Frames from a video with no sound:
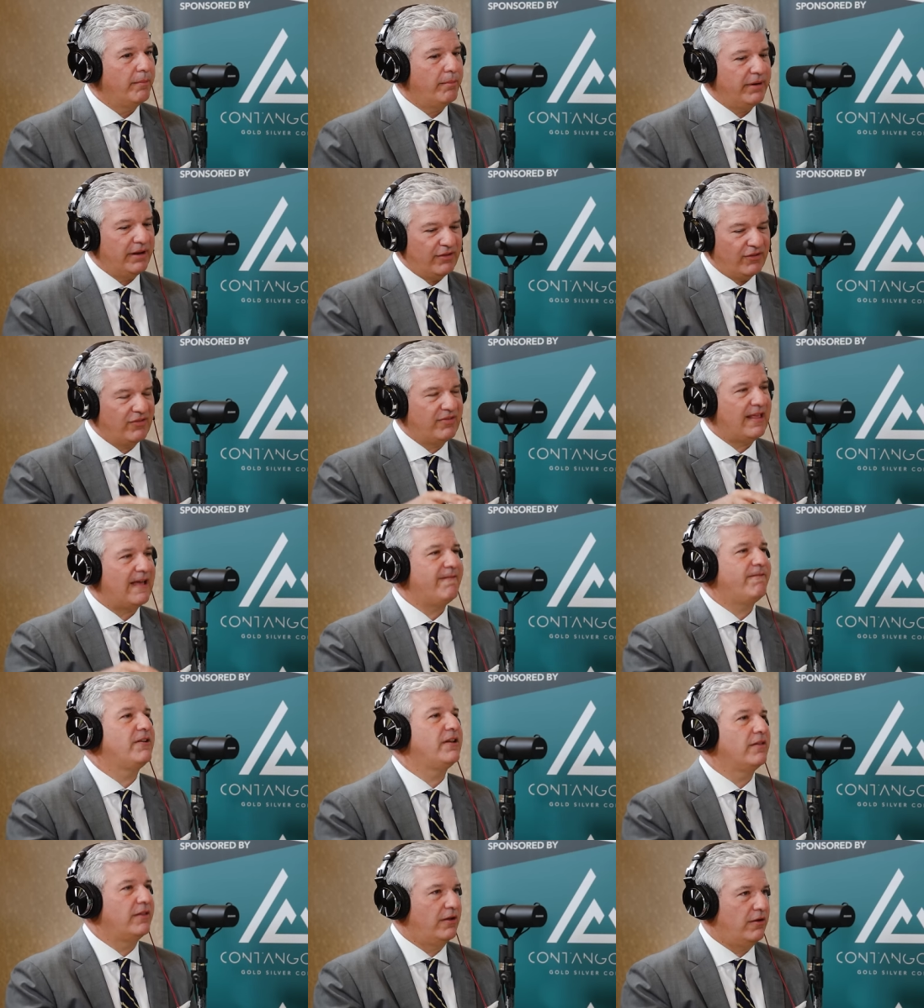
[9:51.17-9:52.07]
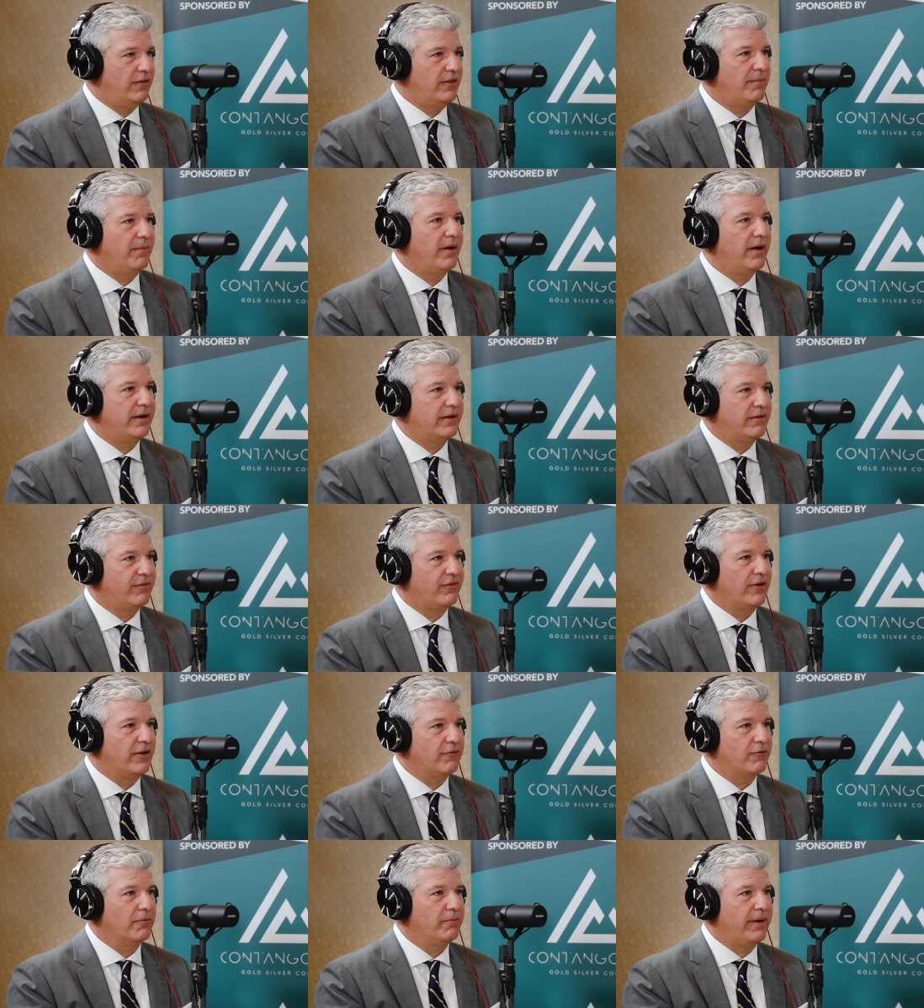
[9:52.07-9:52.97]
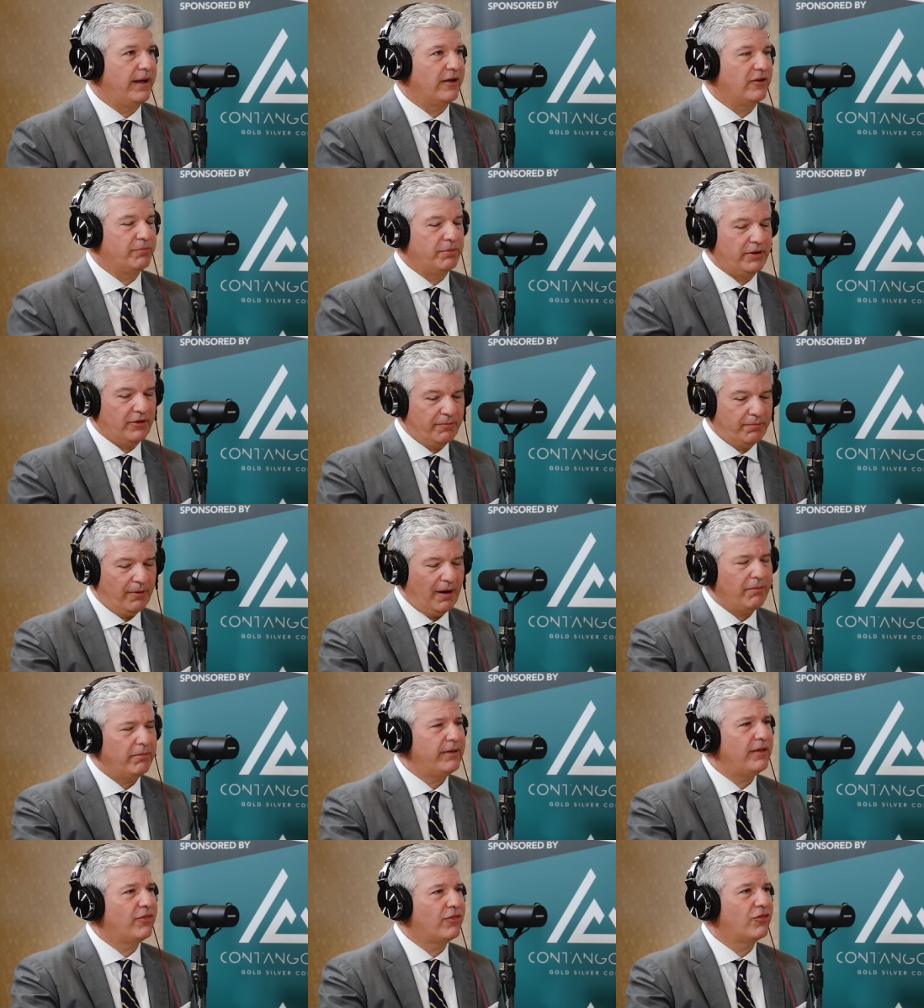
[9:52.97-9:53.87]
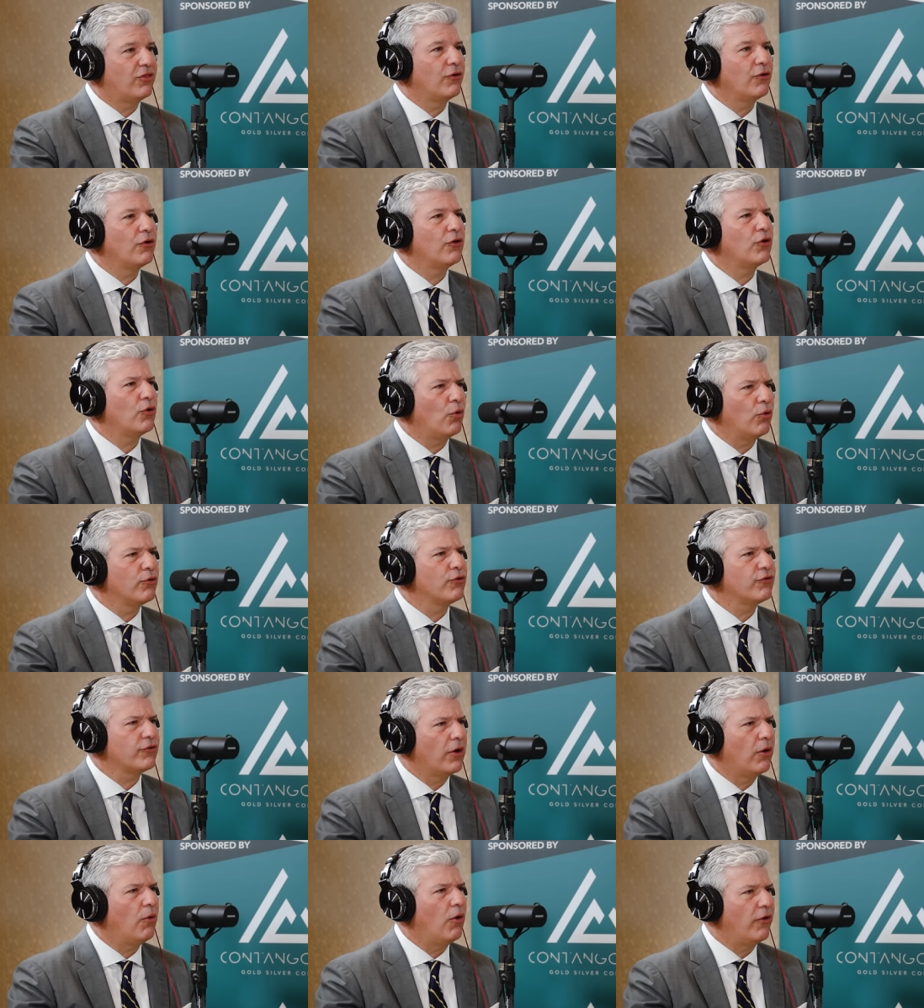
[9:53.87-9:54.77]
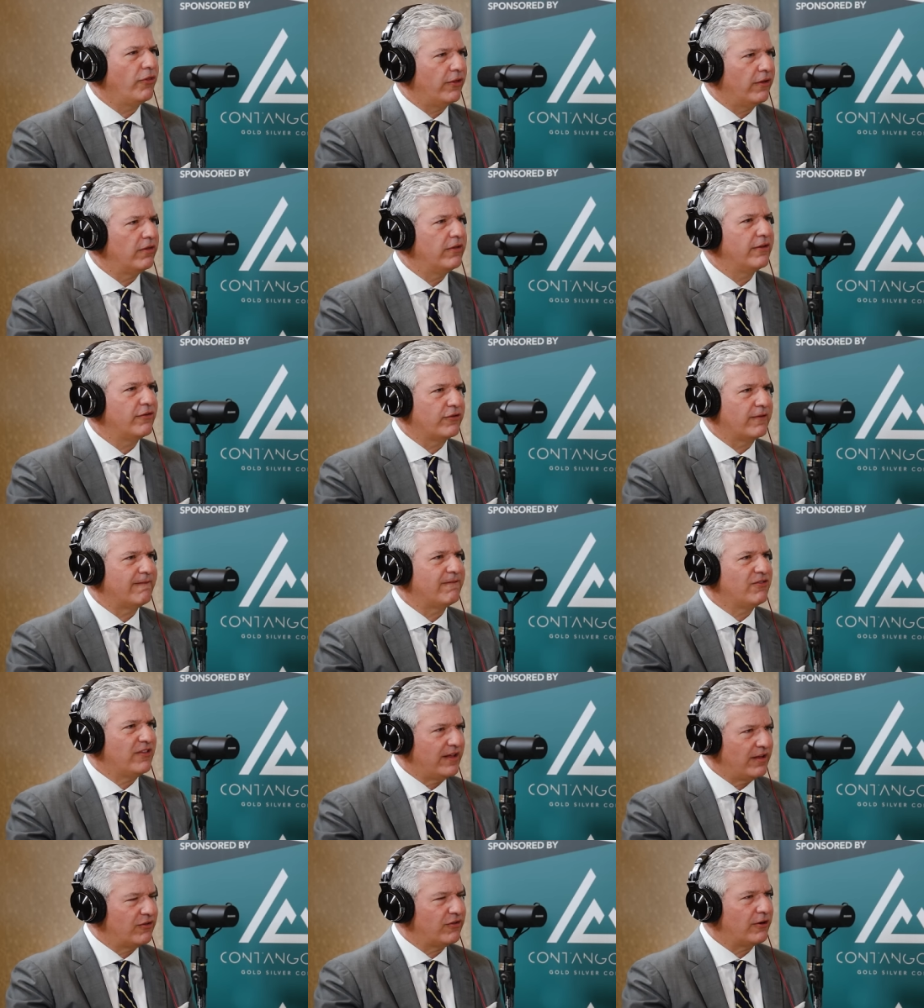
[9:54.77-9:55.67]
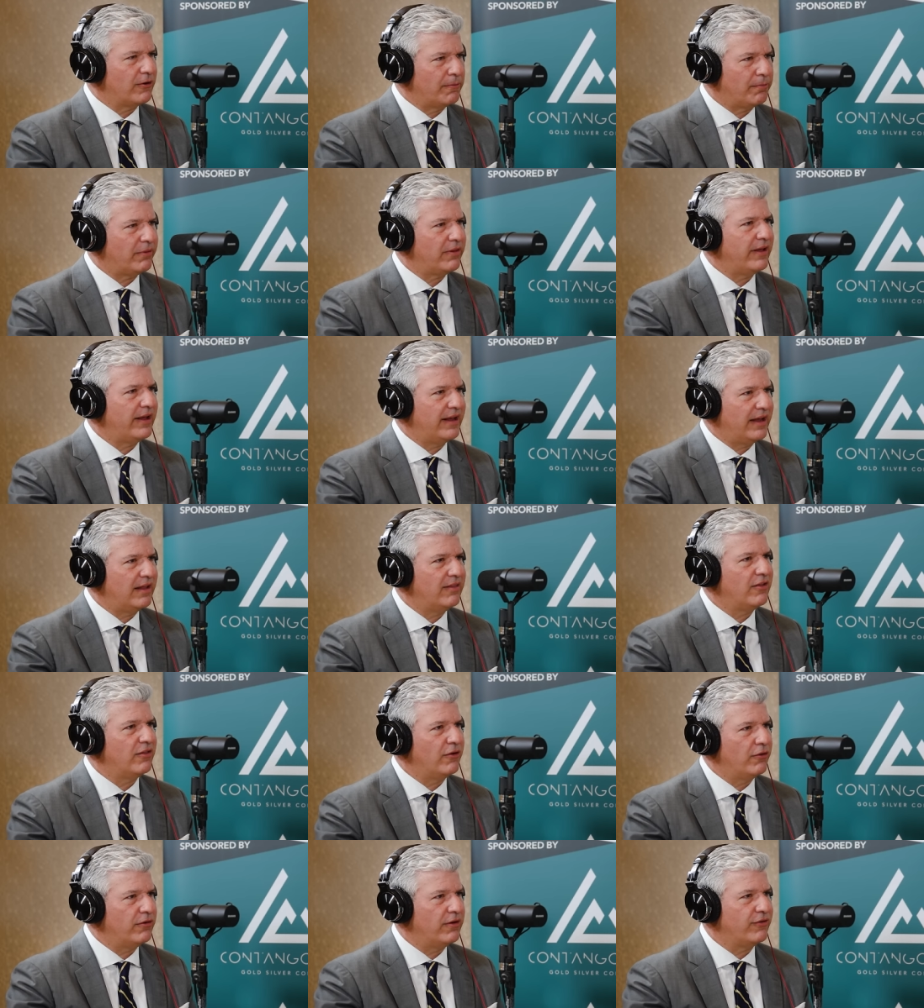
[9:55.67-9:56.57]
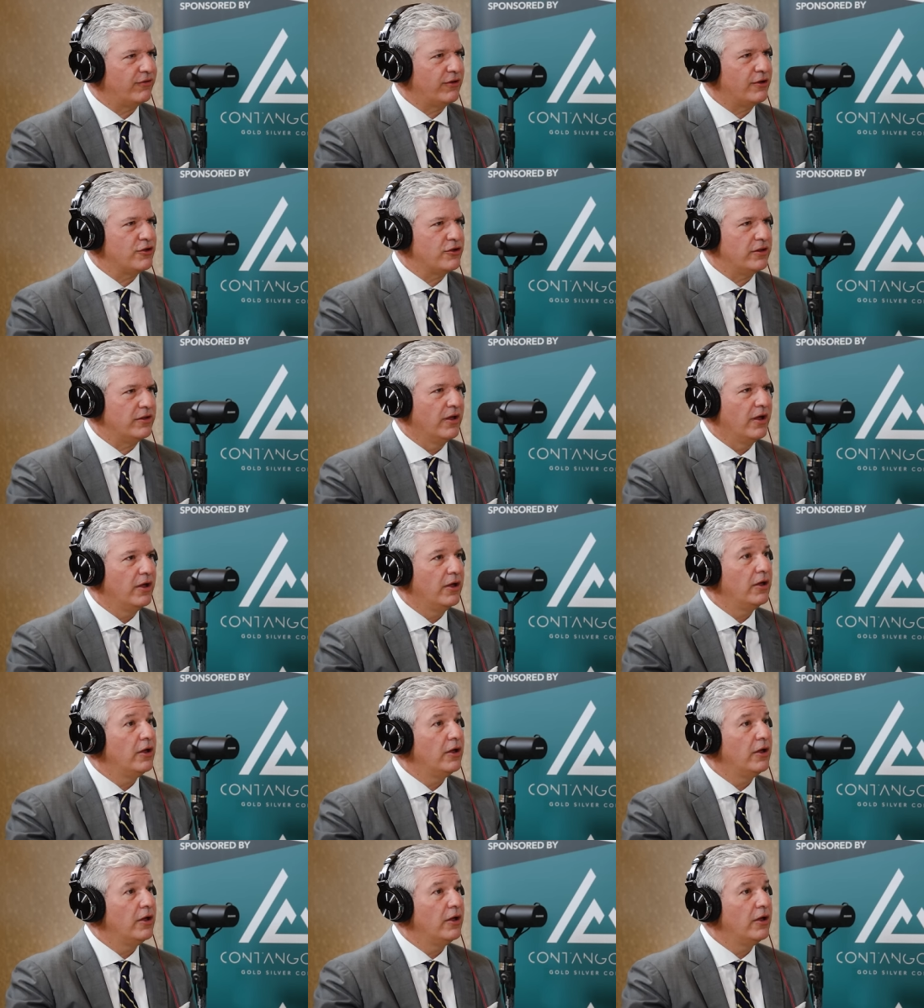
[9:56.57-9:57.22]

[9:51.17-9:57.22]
But it's definitely on the mind of central banks. But it's probably third or so on the list of things that are playing into their decision